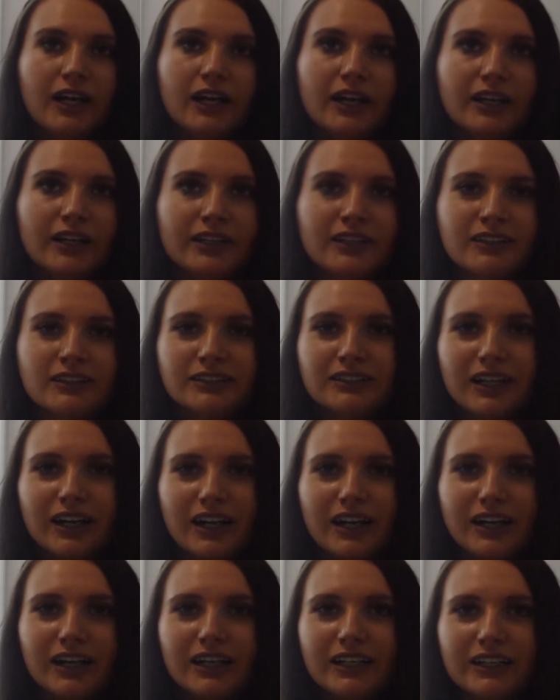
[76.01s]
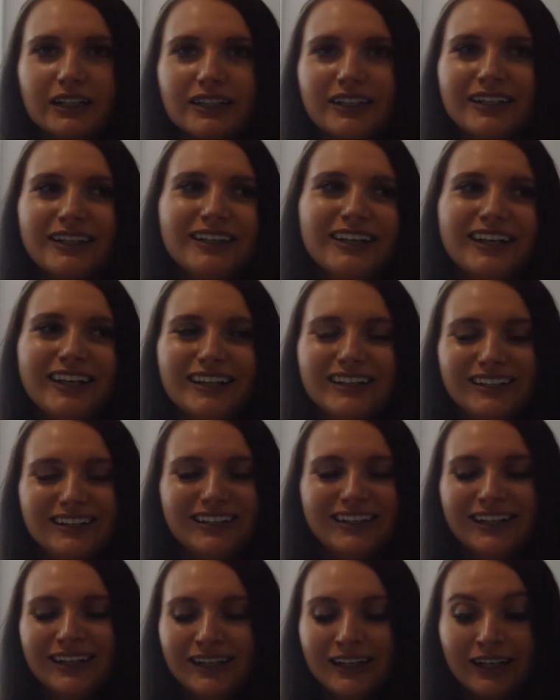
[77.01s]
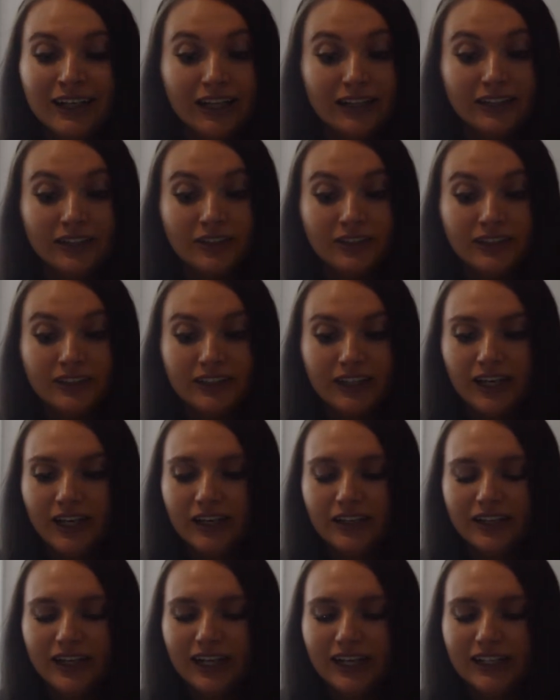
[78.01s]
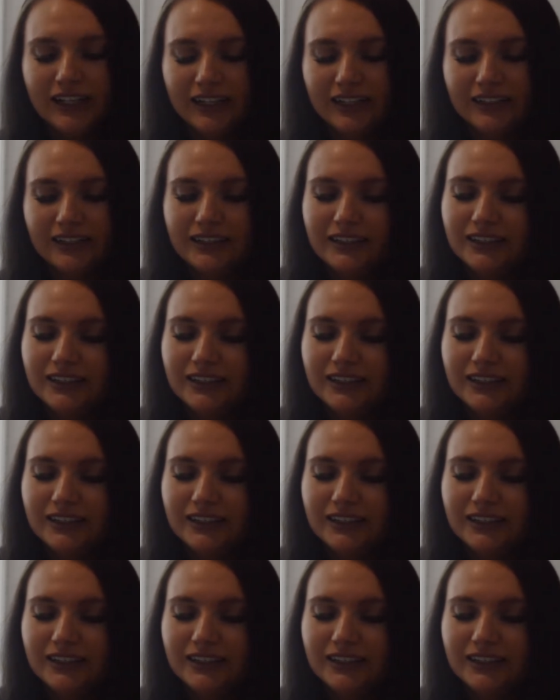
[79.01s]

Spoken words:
and I literally cannot